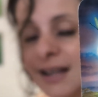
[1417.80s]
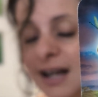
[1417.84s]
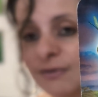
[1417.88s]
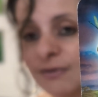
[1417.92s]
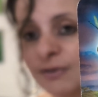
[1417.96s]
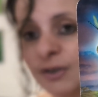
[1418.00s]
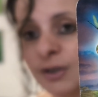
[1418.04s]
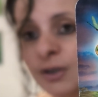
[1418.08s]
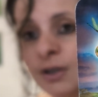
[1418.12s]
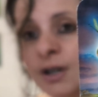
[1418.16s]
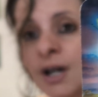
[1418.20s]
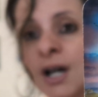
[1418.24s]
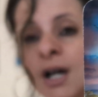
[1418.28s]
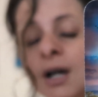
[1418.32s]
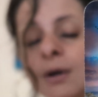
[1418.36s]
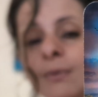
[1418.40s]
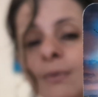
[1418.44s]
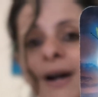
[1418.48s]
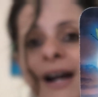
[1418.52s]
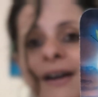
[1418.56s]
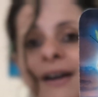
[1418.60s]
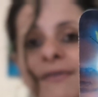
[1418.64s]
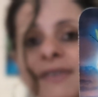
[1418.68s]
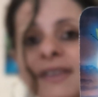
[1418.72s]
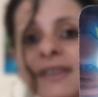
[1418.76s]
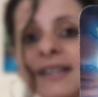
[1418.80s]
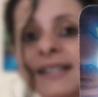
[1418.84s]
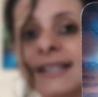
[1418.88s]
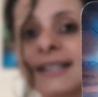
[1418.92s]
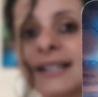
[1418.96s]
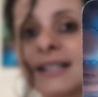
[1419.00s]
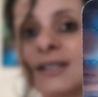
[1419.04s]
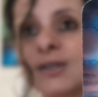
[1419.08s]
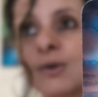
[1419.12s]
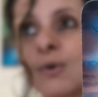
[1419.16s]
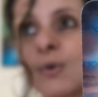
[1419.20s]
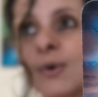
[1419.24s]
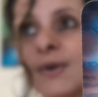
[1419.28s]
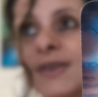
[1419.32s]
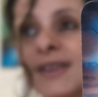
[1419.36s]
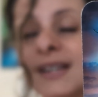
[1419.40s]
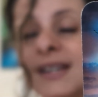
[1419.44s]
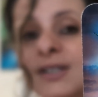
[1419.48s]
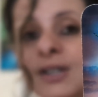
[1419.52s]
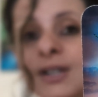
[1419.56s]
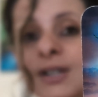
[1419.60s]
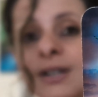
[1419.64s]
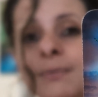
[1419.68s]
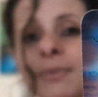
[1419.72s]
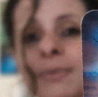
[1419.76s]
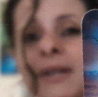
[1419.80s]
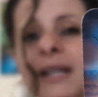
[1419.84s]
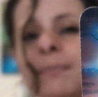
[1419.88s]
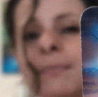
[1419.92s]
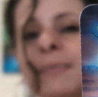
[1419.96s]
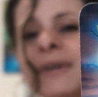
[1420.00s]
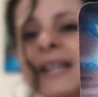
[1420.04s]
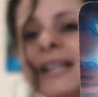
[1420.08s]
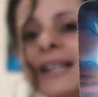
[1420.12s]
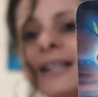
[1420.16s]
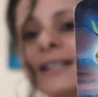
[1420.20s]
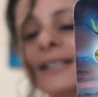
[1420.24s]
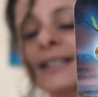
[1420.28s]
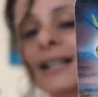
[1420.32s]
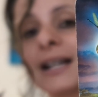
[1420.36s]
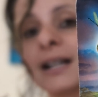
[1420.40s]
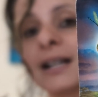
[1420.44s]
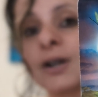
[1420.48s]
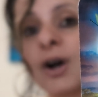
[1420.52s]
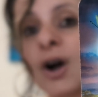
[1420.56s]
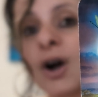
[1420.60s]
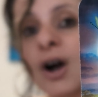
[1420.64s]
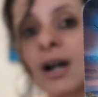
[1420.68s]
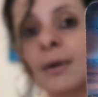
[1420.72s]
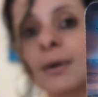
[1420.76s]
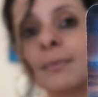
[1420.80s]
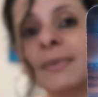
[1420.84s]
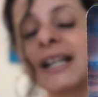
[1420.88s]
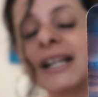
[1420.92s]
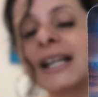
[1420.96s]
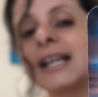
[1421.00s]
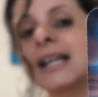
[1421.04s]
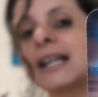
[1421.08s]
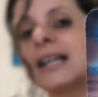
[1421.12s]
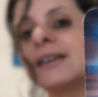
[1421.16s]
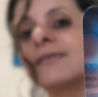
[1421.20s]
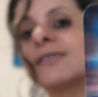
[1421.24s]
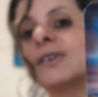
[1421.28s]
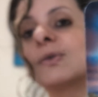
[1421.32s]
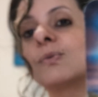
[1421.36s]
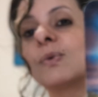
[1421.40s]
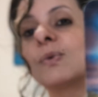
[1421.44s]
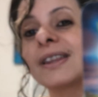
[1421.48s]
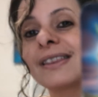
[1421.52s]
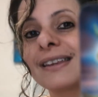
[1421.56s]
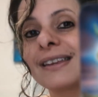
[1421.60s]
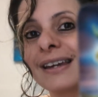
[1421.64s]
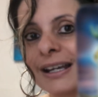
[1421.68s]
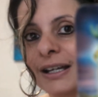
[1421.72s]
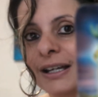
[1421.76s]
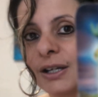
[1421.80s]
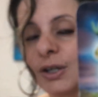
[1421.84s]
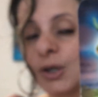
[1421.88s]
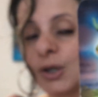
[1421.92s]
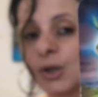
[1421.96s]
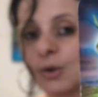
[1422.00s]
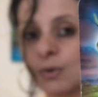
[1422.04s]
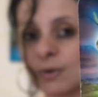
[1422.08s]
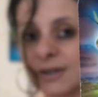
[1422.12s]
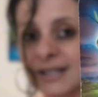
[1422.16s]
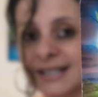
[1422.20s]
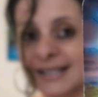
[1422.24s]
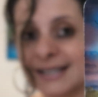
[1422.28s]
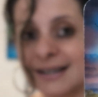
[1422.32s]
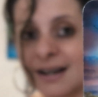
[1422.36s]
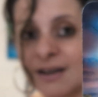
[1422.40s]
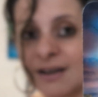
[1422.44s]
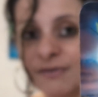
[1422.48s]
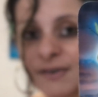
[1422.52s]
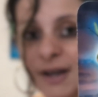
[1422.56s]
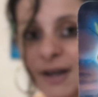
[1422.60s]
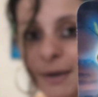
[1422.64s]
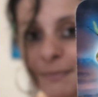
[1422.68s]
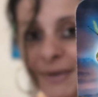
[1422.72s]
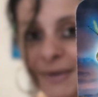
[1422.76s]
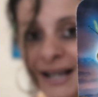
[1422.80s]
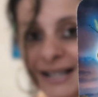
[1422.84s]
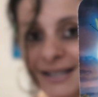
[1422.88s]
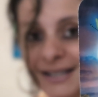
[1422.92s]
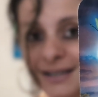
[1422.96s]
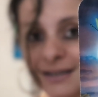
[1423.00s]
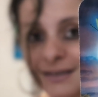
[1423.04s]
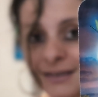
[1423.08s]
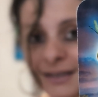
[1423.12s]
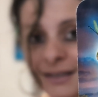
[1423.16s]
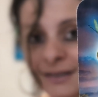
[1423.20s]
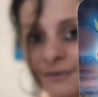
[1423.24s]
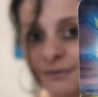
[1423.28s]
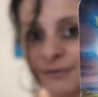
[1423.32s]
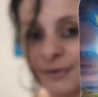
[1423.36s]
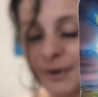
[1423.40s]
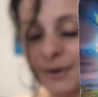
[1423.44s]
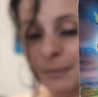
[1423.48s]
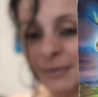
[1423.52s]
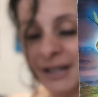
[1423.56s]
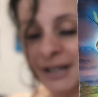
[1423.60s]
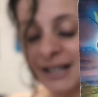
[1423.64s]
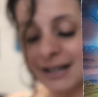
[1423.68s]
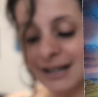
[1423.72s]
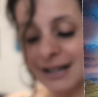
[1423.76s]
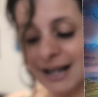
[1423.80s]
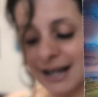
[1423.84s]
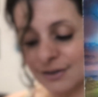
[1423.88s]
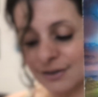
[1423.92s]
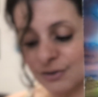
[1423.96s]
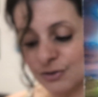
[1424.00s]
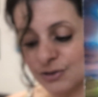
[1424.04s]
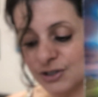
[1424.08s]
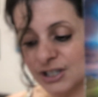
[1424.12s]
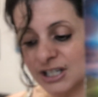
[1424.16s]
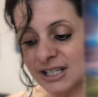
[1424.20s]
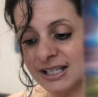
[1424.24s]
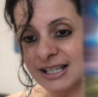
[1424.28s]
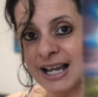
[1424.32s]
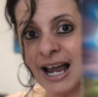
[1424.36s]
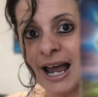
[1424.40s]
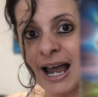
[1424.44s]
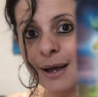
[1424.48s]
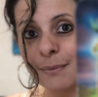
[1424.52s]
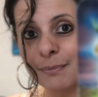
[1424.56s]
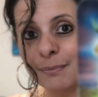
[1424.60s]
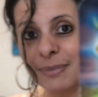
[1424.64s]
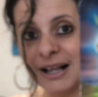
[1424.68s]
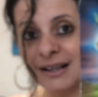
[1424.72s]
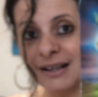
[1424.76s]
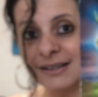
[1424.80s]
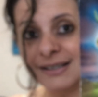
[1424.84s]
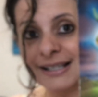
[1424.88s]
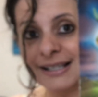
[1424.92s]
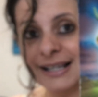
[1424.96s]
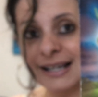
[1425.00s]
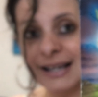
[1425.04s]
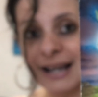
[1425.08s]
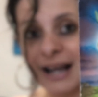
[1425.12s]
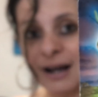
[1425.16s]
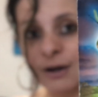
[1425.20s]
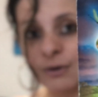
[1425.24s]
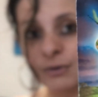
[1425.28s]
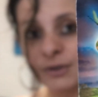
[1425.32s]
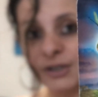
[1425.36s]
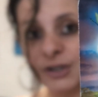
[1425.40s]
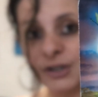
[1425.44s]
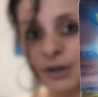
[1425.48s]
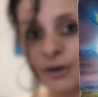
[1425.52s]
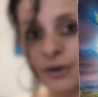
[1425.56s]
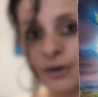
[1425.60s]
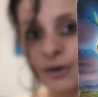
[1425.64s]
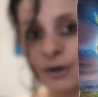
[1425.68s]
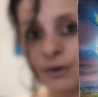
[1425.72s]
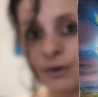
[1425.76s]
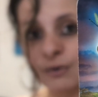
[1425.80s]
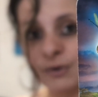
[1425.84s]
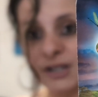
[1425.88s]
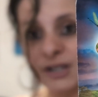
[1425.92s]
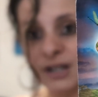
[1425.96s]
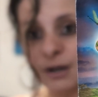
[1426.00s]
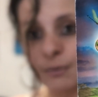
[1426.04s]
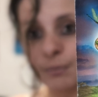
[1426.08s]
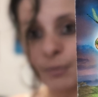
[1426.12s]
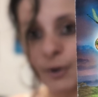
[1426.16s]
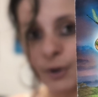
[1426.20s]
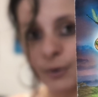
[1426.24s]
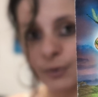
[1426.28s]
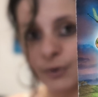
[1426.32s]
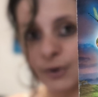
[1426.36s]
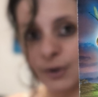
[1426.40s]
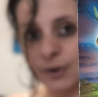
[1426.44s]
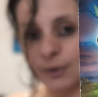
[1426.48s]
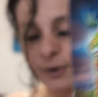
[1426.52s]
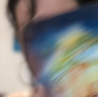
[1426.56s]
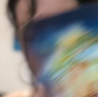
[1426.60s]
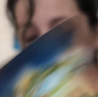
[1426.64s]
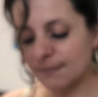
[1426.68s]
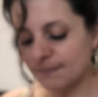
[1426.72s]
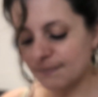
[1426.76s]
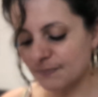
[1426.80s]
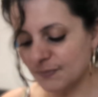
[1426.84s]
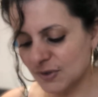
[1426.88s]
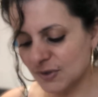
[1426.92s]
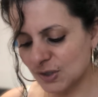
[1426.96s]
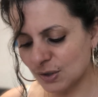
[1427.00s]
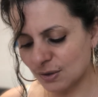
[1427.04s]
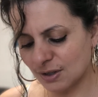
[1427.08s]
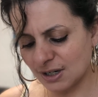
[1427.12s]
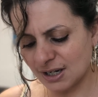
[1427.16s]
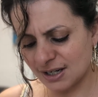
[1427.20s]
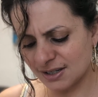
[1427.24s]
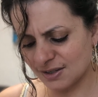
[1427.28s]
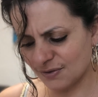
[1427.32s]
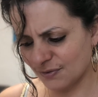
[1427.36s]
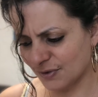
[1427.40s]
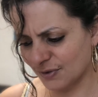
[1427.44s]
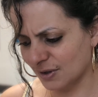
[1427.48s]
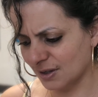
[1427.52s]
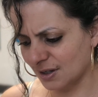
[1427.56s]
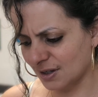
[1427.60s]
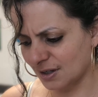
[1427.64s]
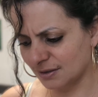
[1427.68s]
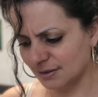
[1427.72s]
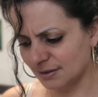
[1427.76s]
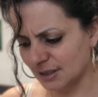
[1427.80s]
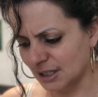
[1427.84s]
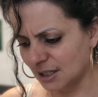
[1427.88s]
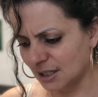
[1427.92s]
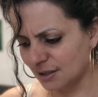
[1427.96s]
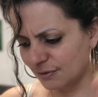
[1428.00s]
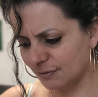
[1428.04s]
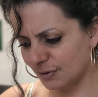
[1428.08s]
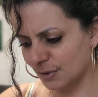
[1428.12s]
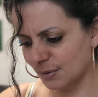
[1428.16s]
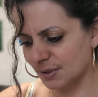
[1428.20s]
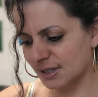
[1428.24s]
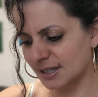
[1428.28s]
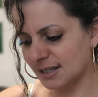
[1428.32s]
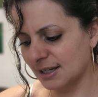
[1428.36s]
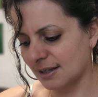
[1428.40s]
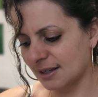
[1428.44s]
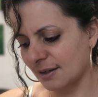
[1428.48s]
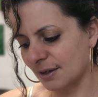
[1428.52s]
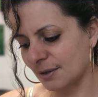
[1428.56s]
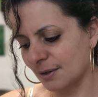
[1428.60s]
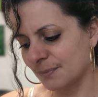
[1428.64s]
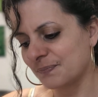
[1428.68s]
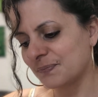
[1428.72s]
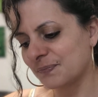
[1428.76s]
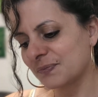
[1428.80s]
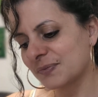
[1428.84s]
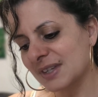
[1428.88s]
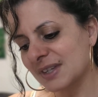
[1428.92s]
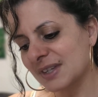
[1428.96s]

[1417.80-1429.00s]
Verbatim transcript: level, whatever this is, or this could be peace and harmony even within yourself, masculine and feminine energies, balancing out those both. Okay, sorry guys for the focusing there.